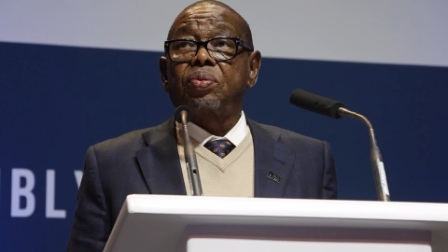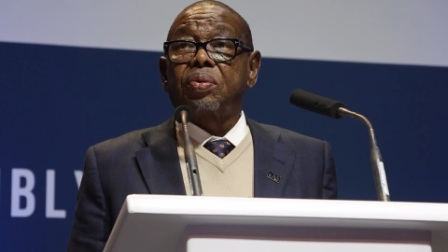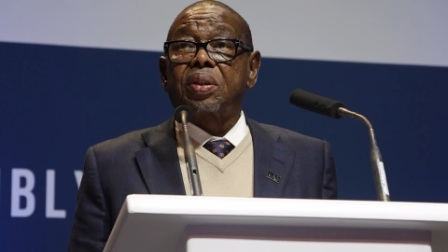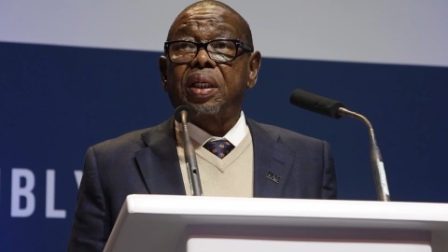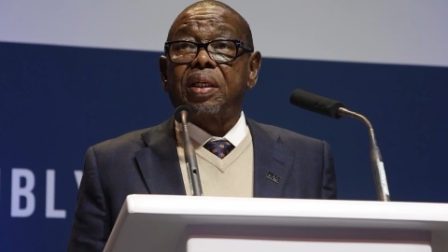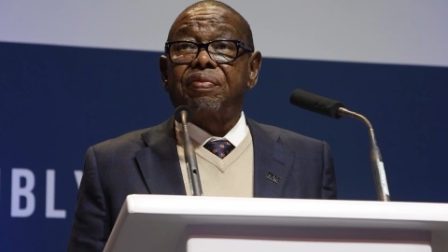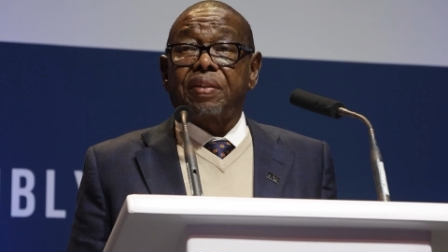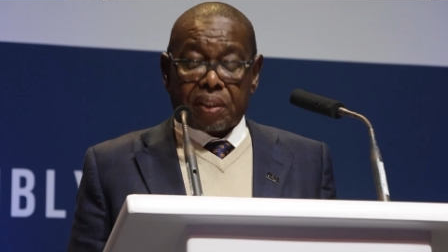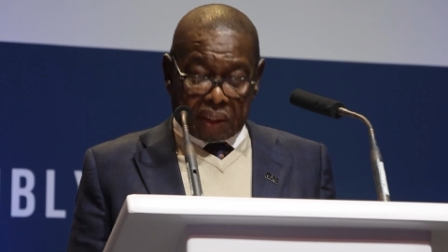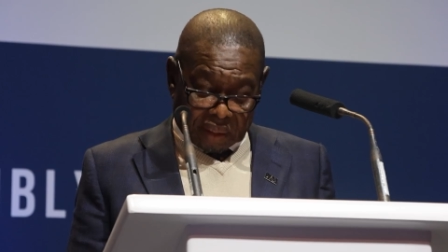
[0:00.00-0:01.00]
to
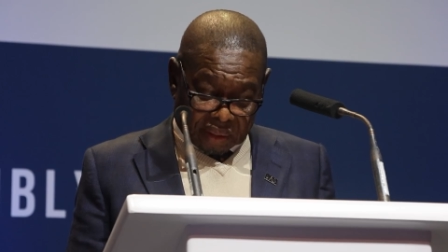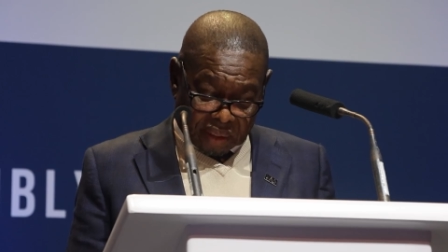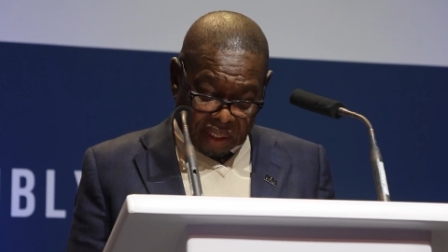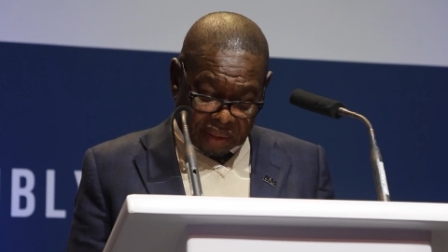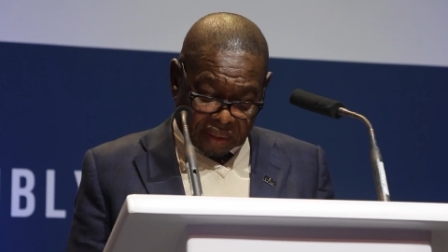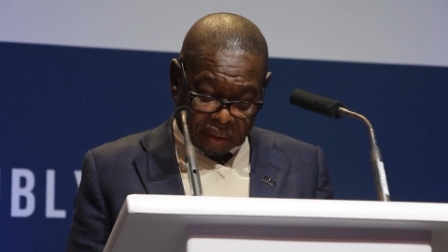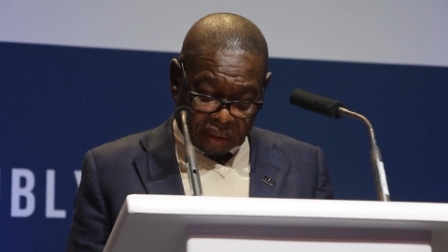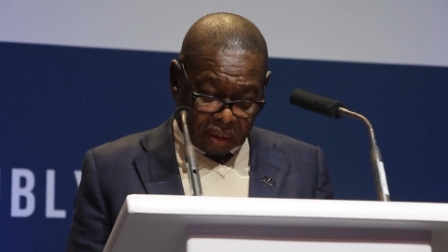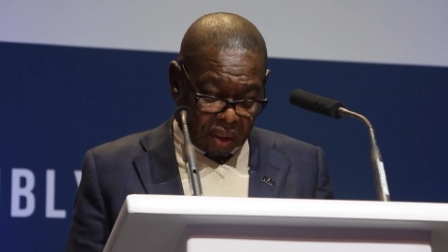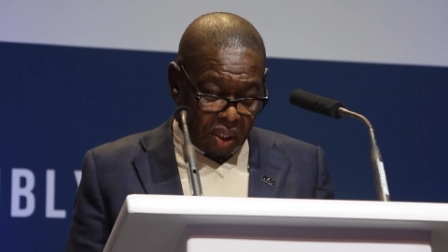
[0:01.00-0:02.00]
deliver this
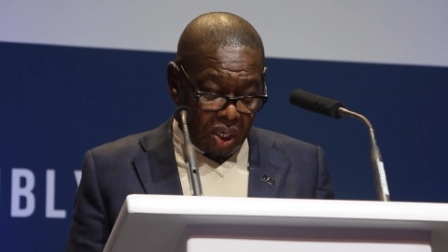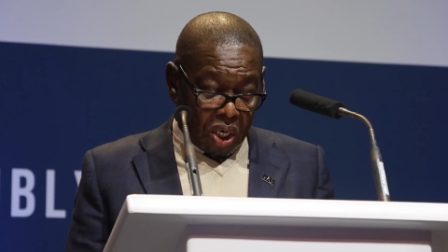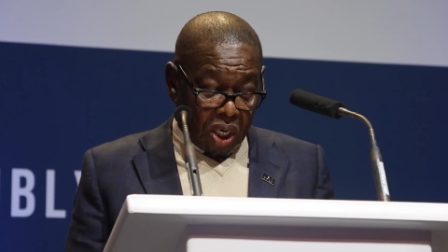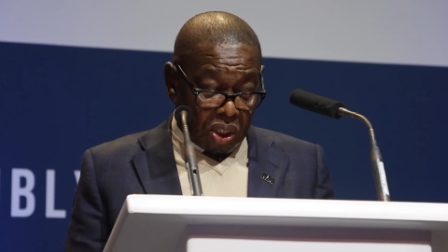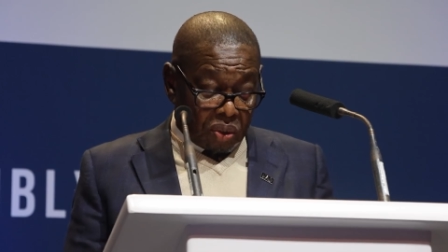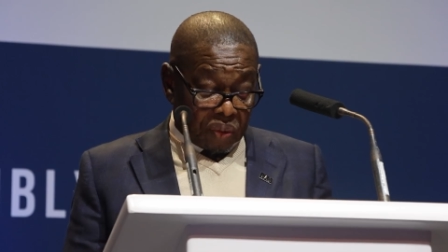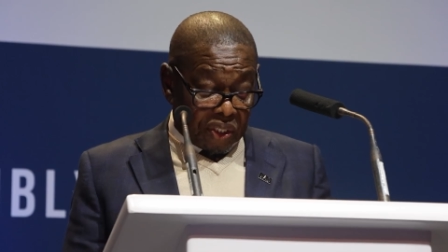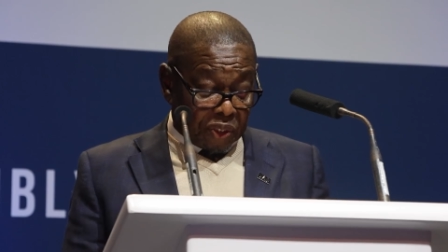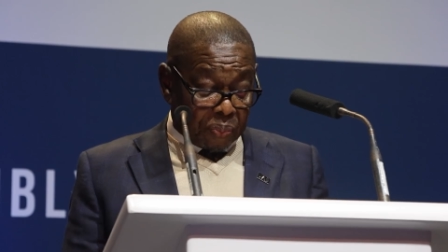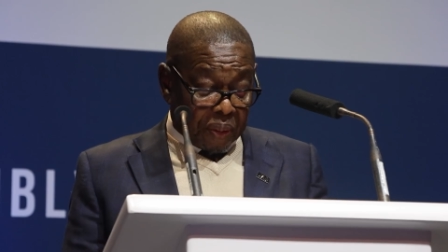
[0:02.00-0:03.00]
address to
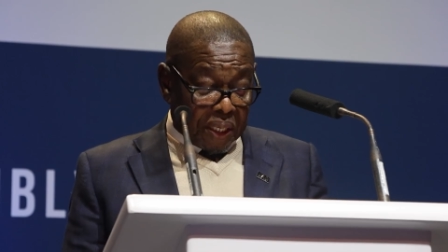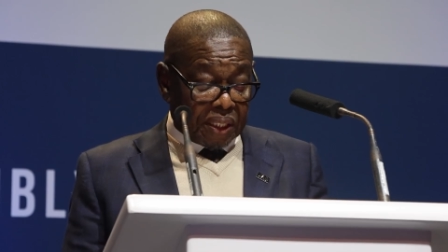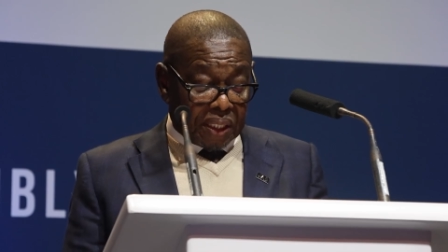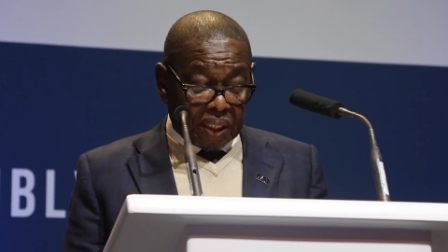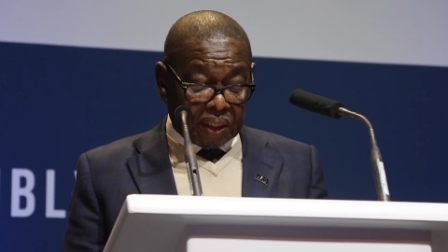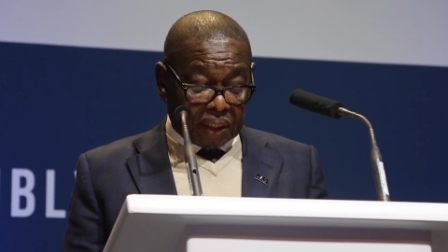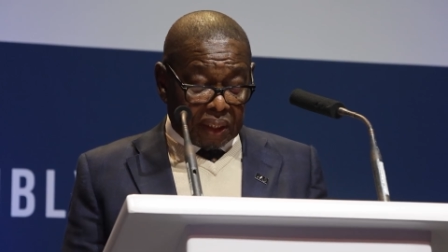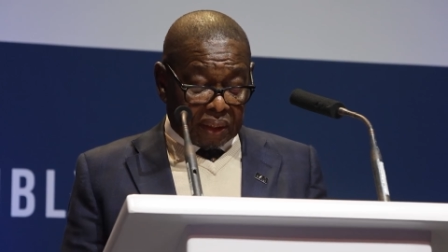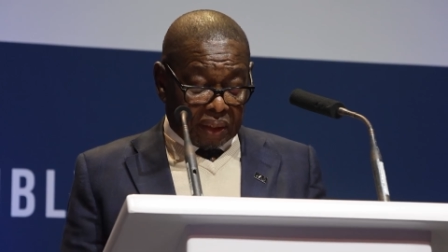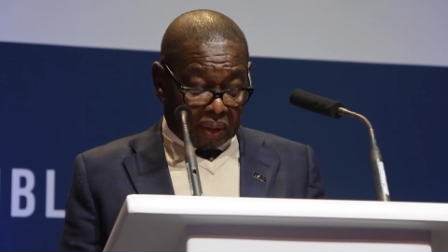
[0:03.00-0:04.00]
this
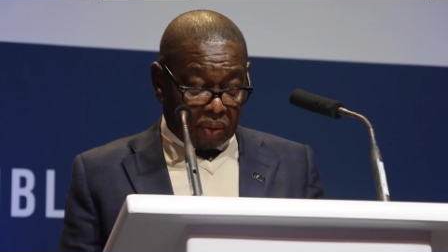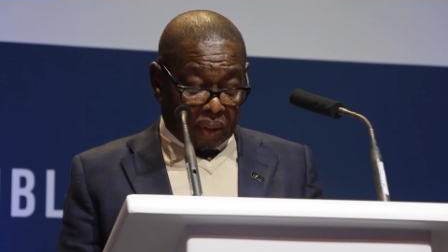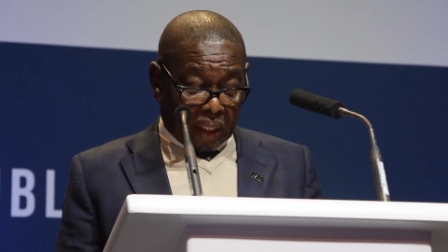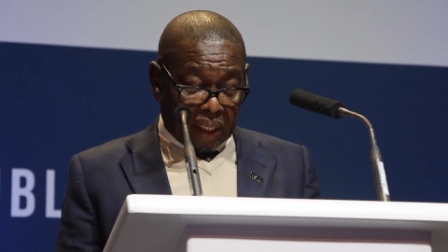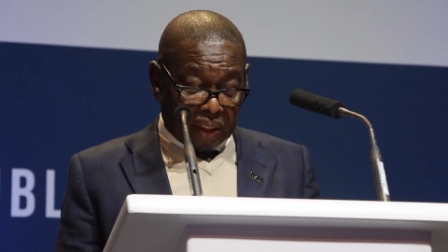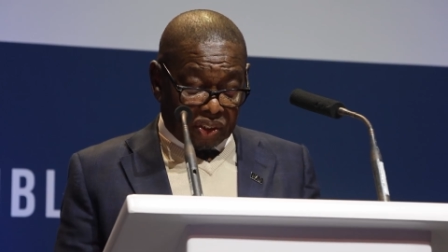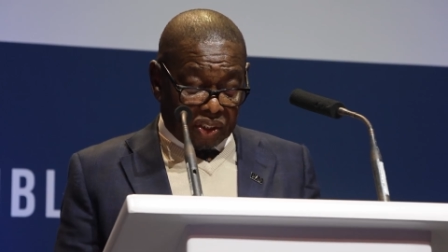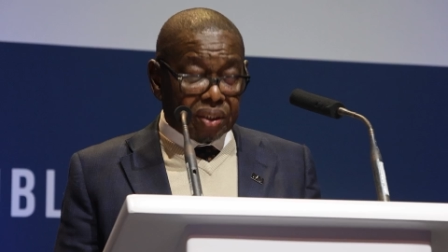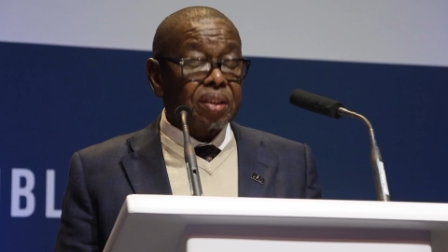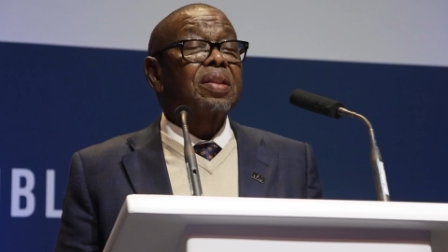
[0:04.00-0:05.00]
prestigious
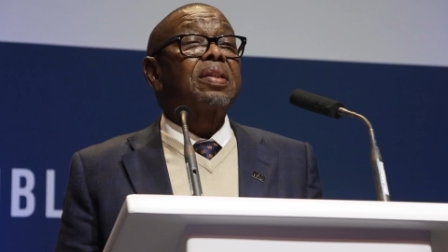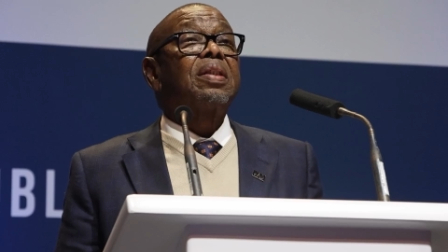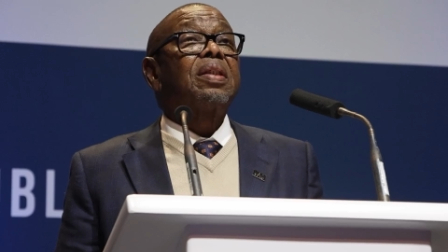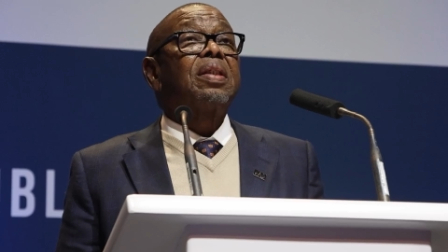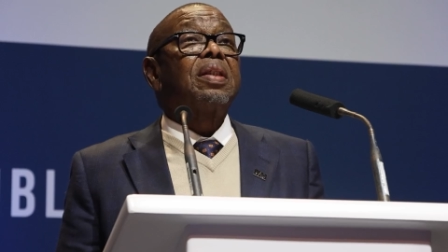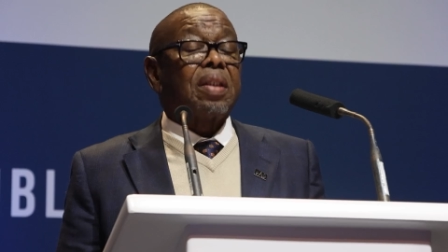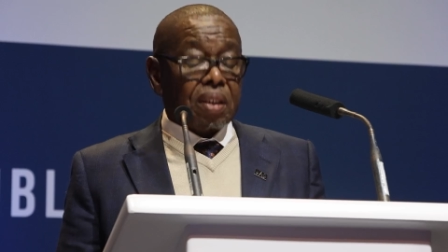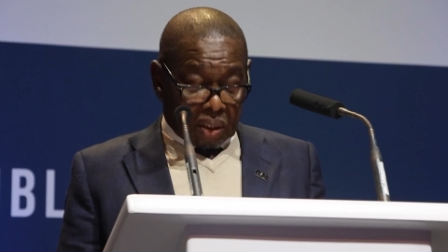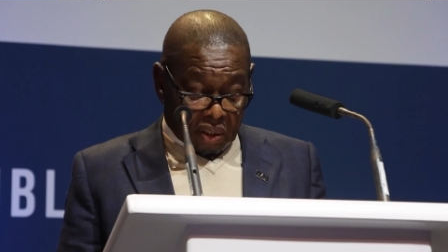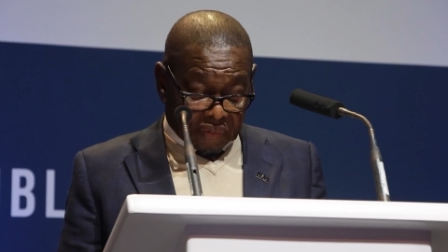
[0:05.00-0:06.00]
occasion
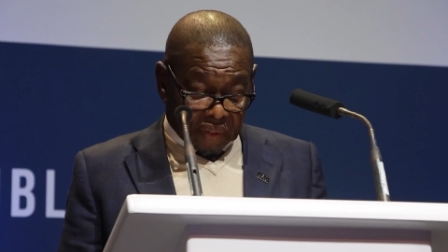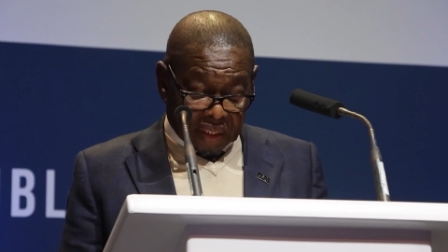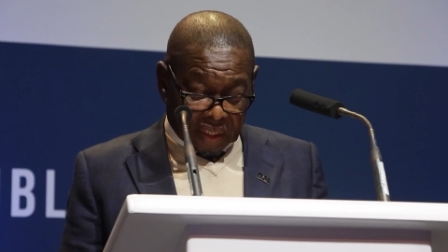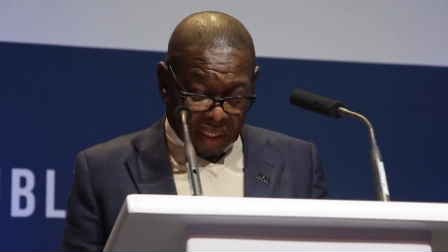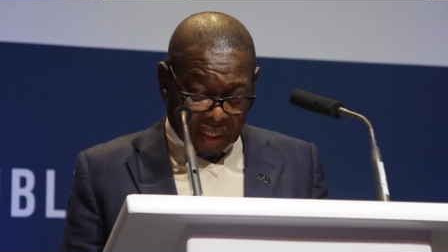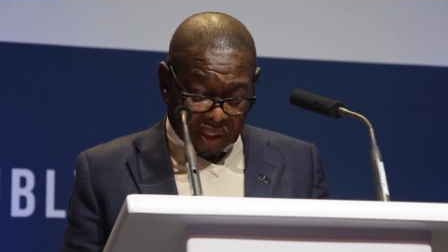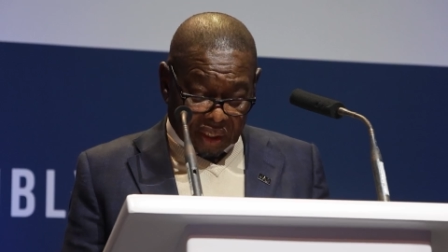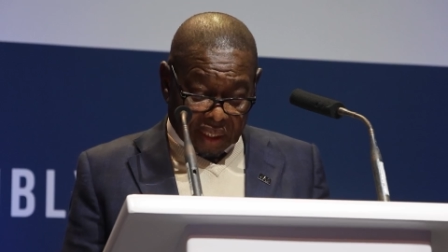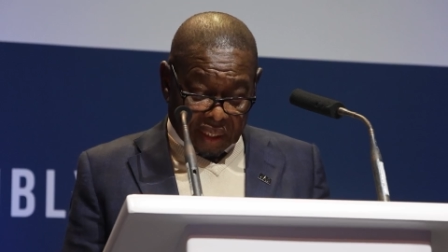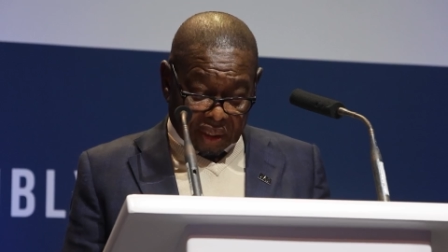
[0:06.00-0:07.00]
of the
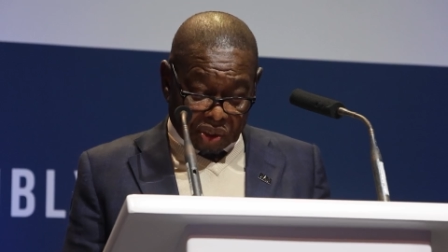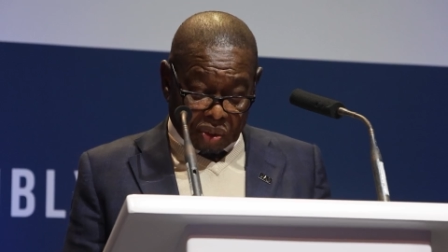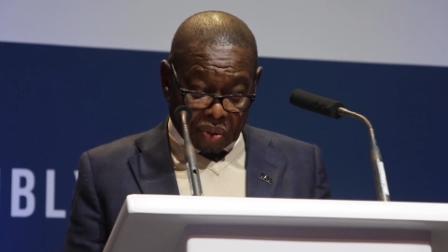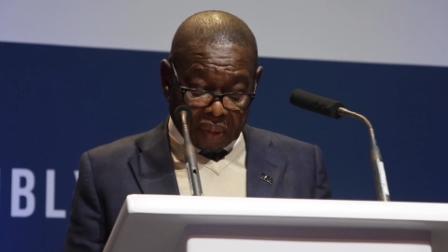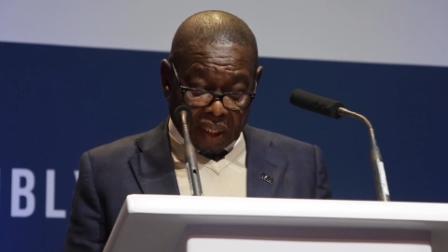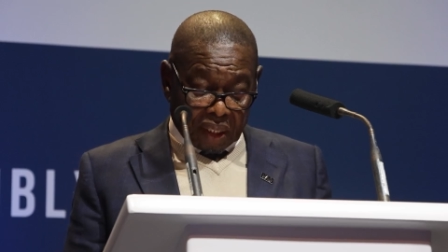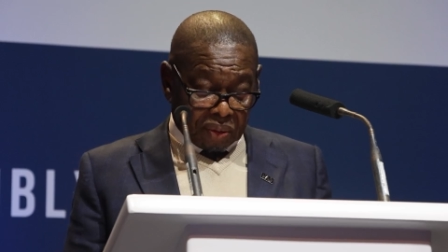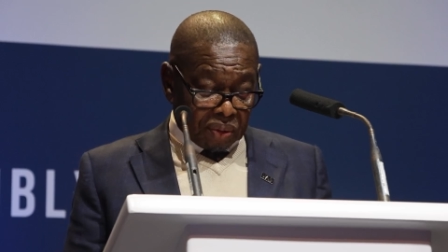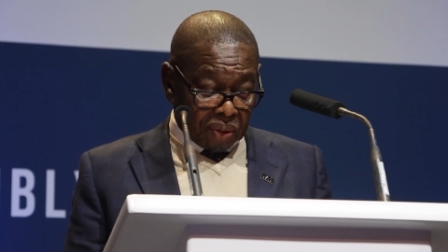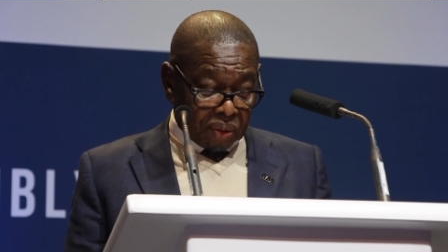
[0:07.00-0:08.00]
International Astronomical
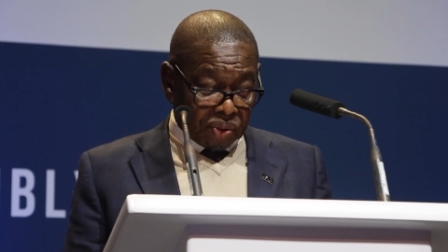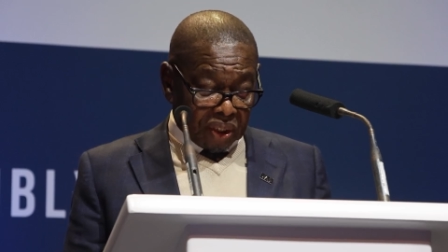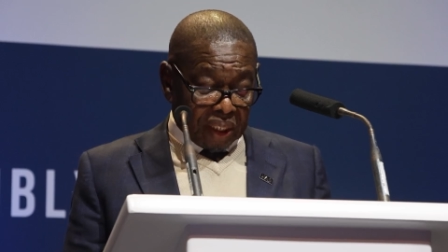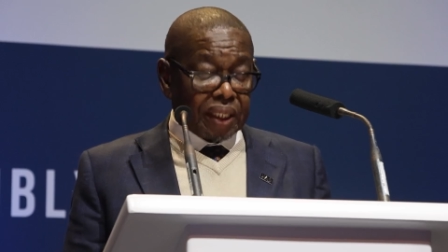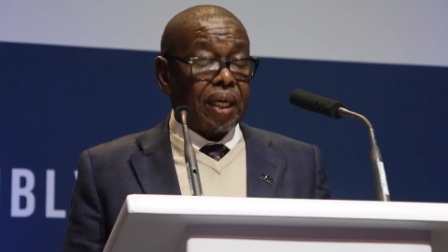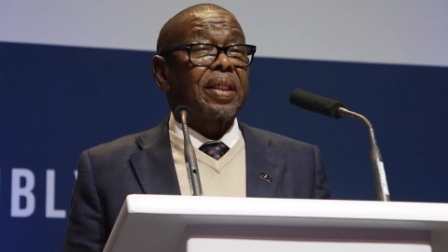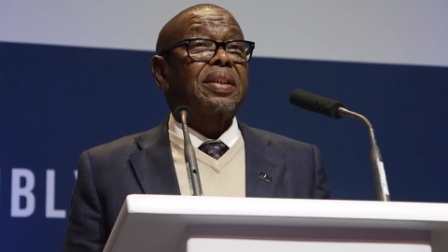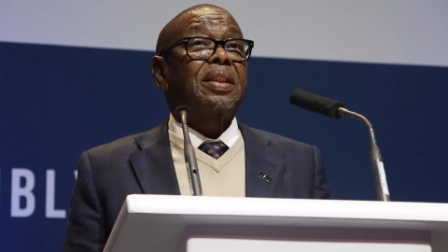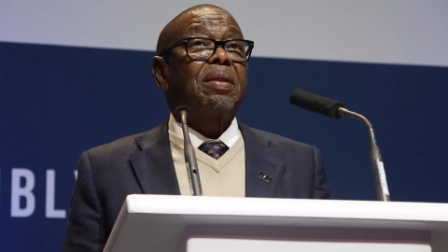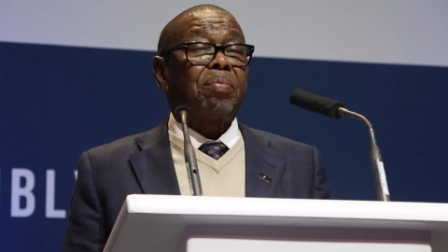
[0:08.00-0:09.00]
Union General
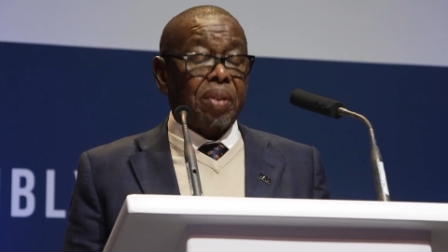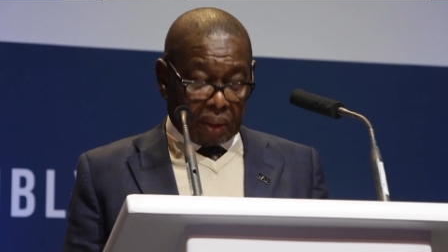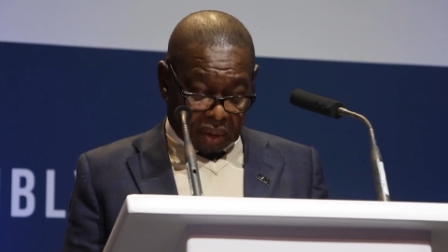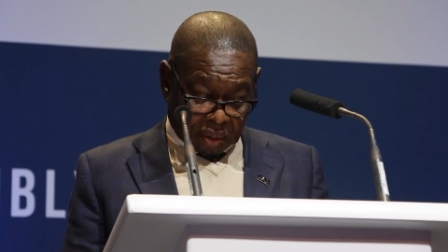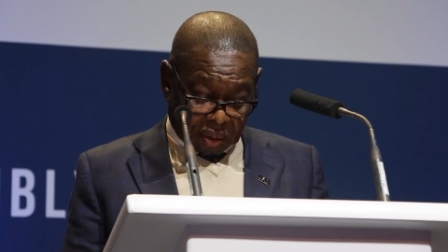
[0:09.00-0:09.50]
Assembly,